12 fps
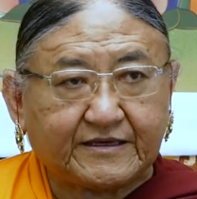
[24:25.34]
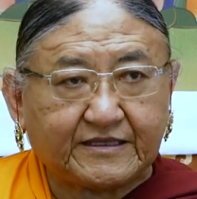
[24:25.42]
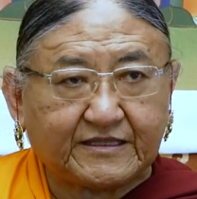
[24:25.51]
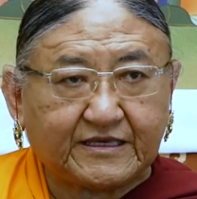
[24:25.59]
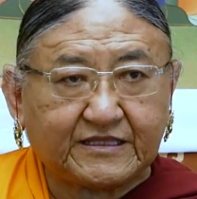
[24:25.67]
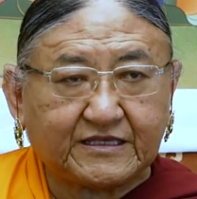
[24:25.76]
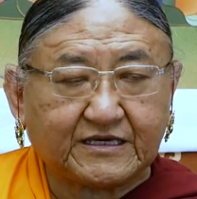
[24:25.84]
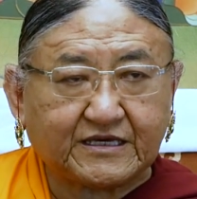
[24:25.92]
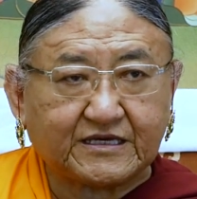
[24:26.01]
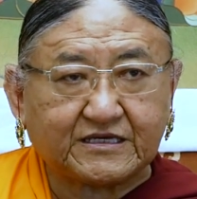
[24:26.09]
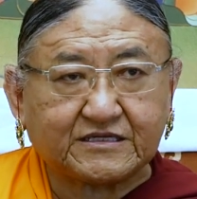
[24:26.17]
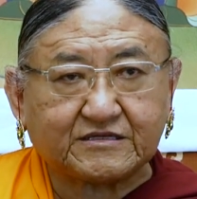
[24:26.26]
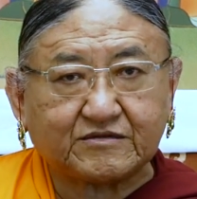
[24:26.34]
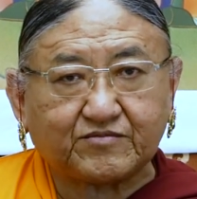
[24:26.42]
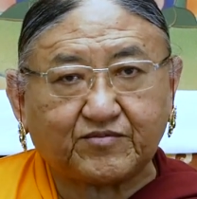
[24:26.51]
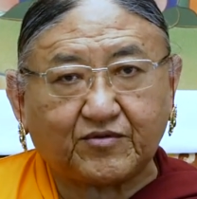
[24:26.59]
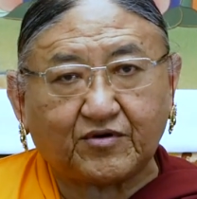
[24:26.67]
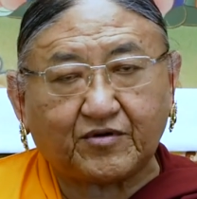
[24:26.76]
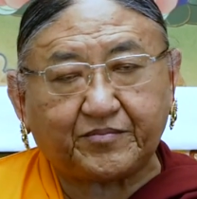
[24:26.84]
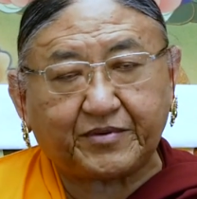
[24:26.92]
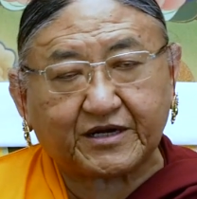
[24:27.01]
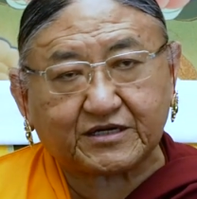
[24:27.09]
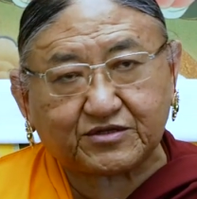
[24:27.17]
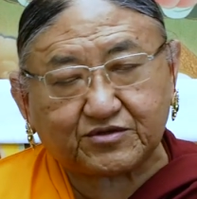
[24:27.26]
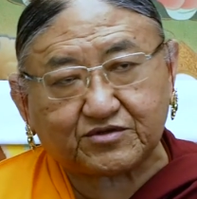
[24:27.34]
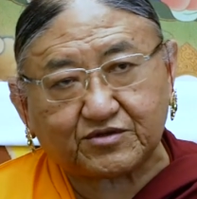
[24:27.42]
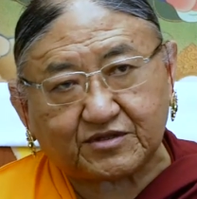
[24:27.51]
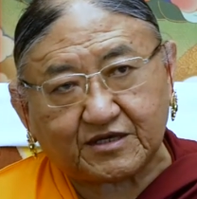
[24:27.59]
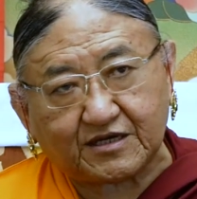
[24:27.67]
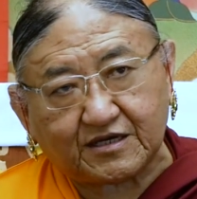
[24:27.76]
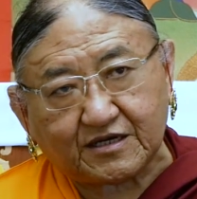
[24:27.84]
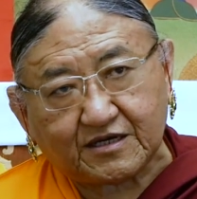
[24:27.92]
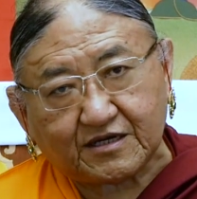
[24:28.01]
In any case, for practitioner,